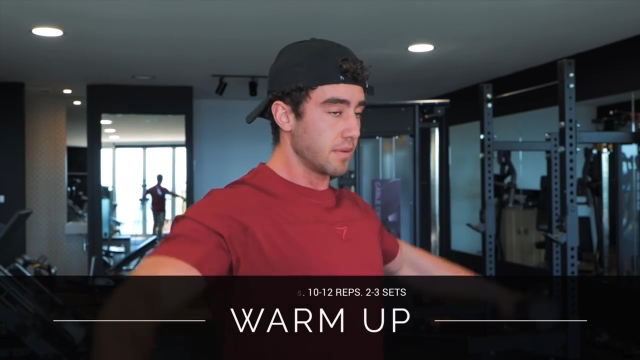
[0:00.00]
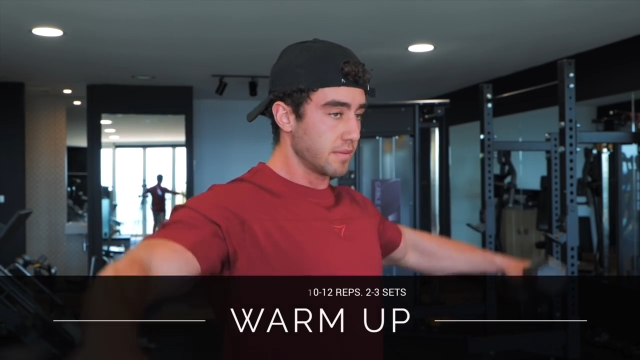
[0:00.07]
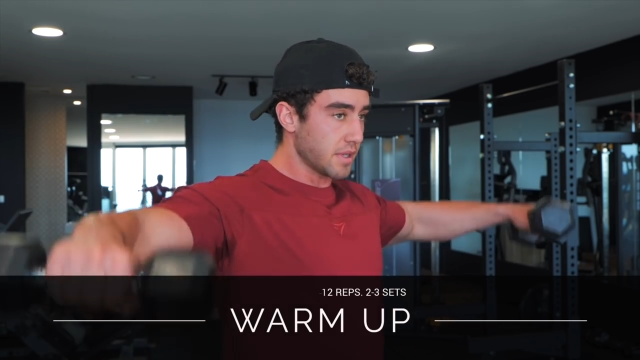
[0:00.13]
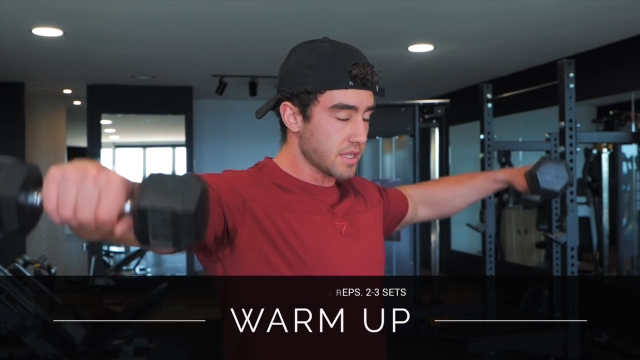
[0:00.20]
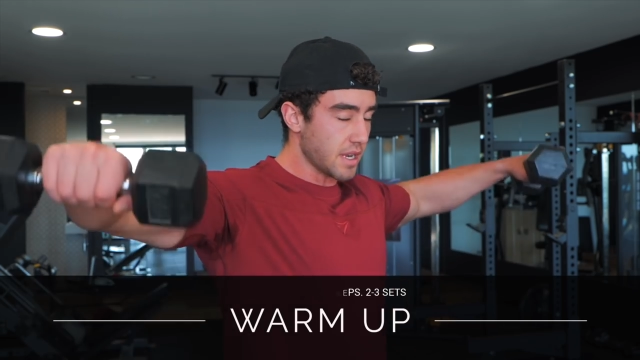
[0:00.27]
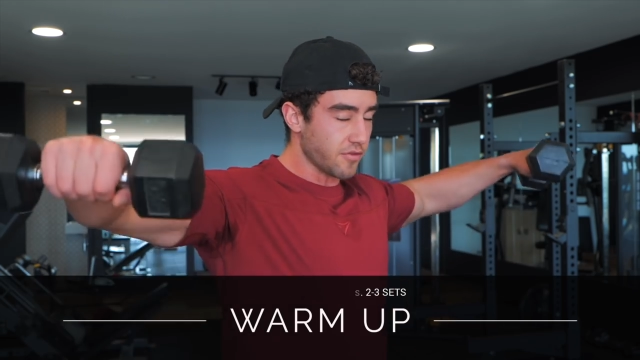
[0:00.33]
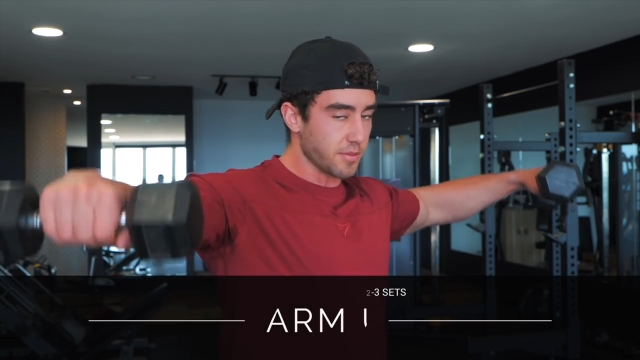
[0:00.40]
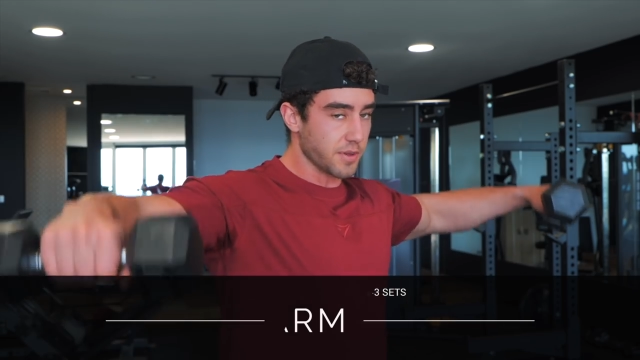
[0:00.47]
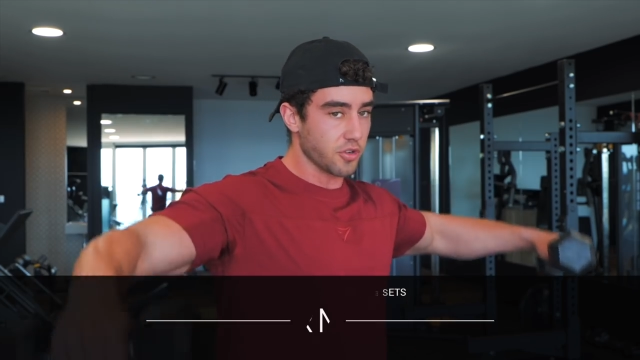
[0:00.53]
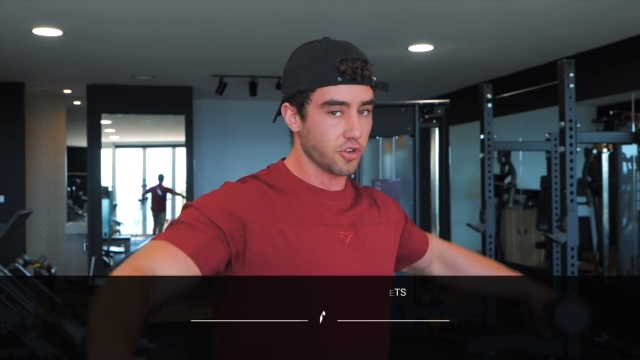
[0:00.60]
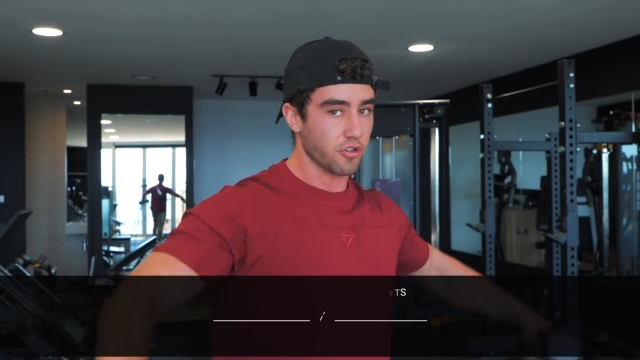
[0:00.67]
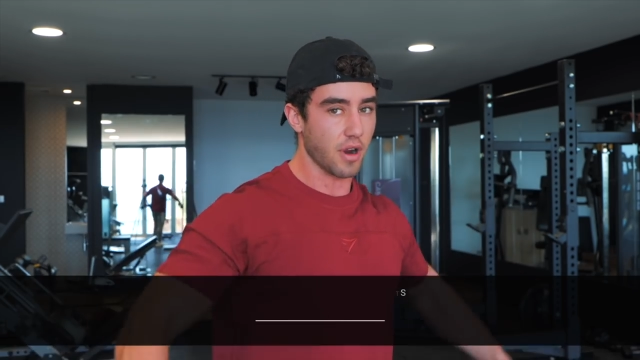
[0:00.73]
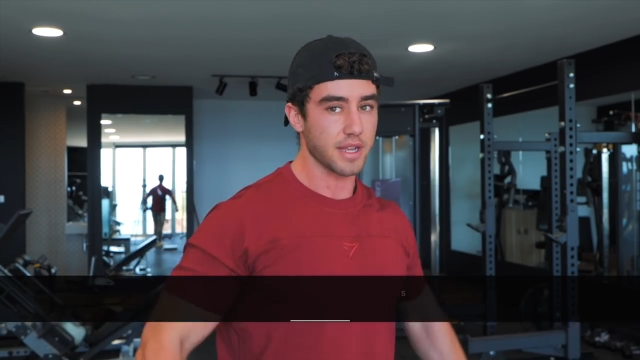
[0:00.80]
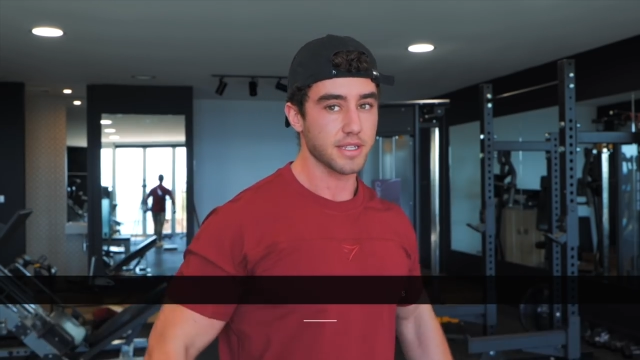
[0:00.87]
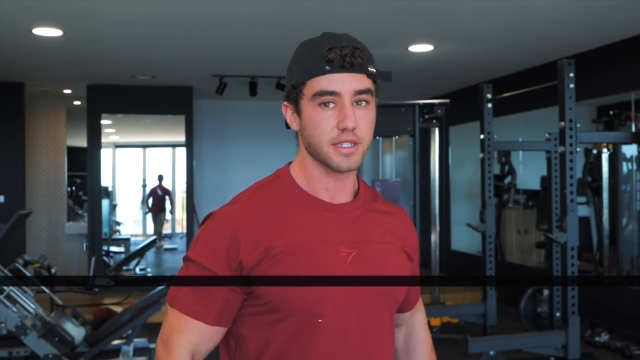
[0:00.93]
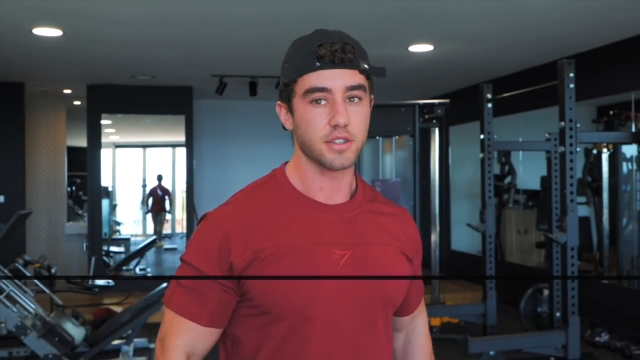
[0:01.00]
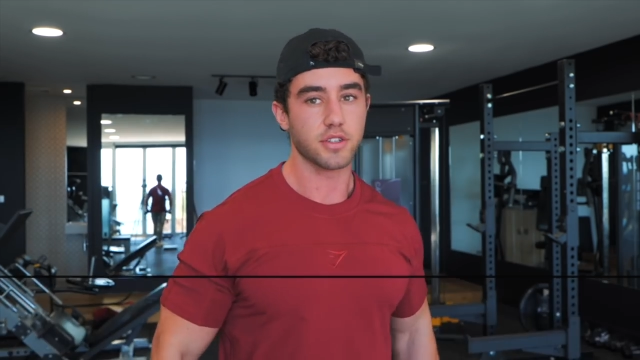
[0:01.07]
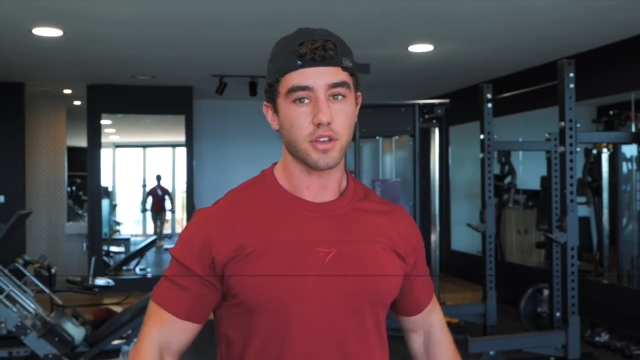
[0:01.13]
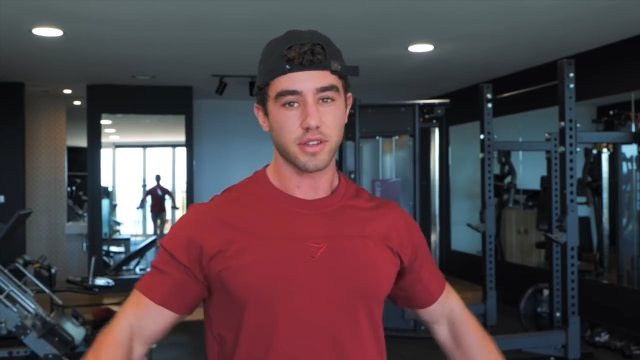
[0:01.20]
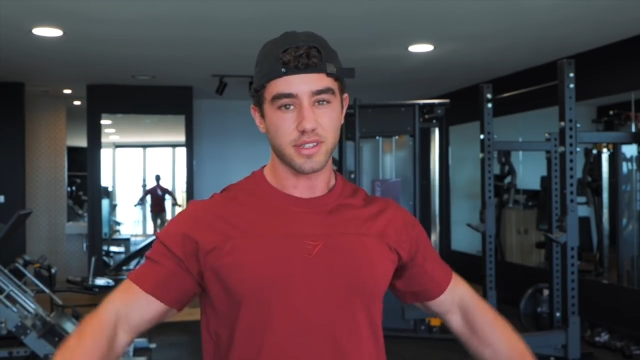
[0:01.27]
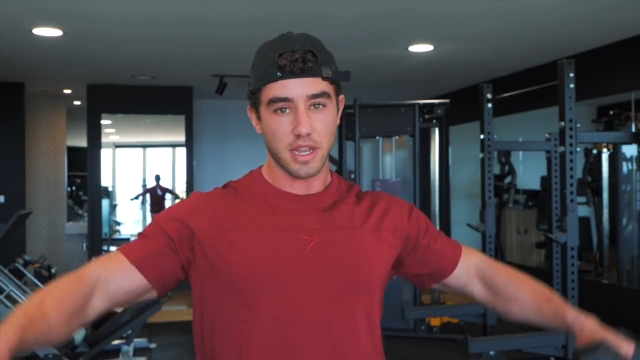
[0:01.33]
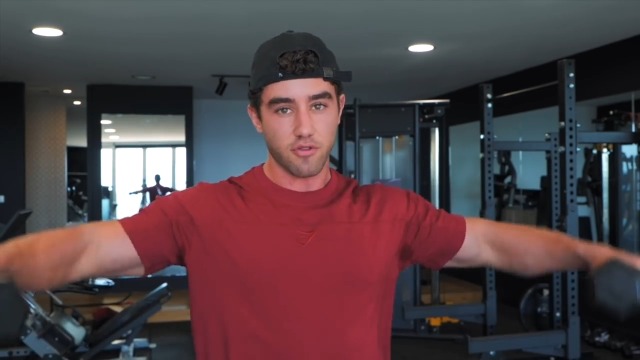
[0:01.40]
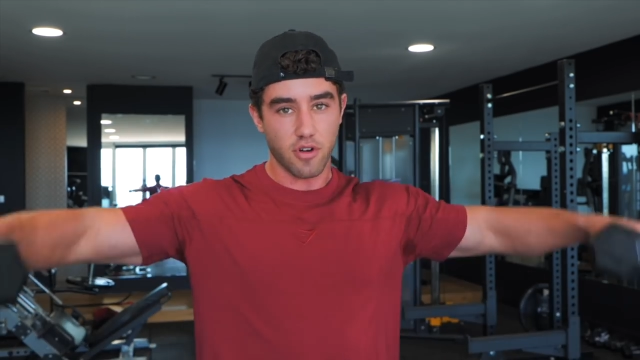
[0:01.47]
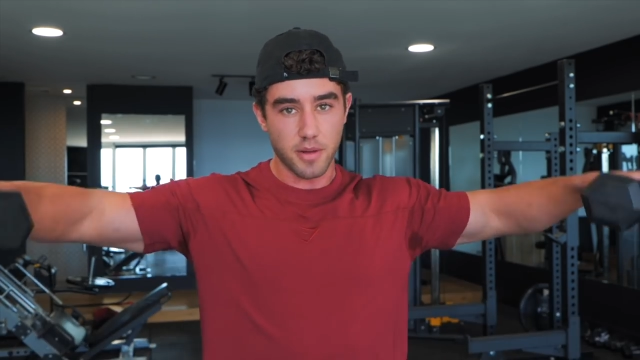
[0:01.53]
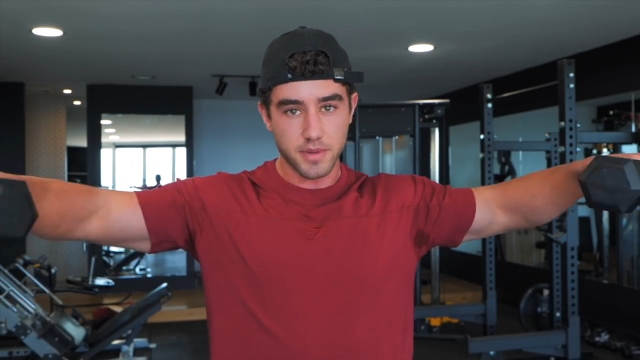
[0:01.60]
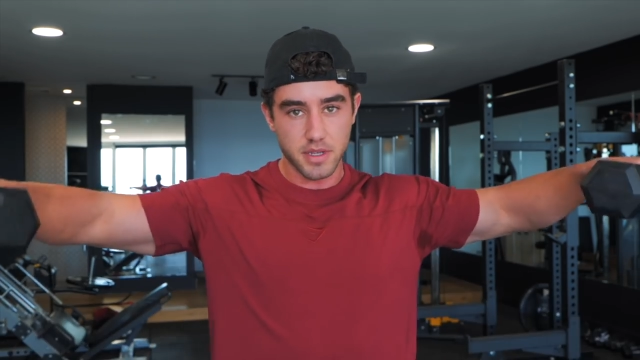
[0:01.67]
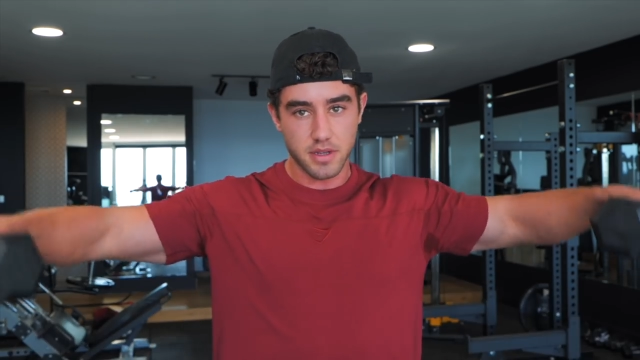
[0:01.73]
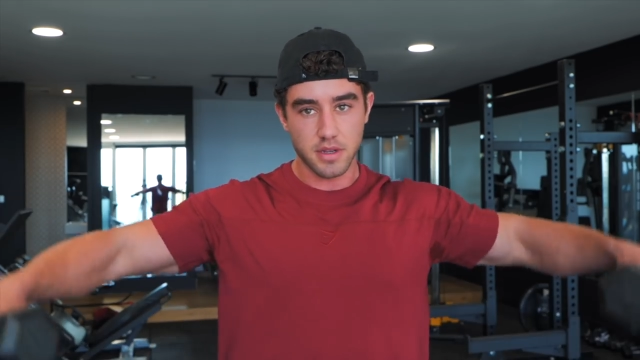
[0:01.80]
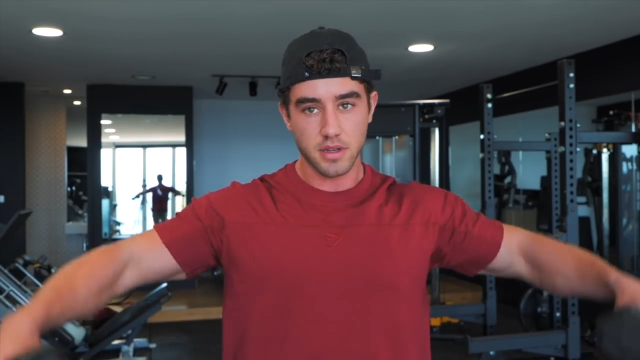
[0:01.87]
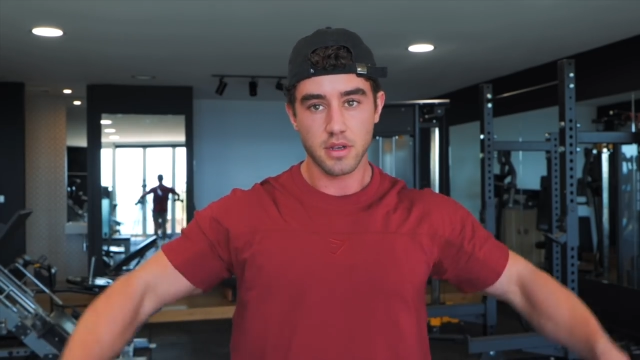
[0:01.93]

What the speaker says: Doesn't have to be too crazy, you just go 10 reps,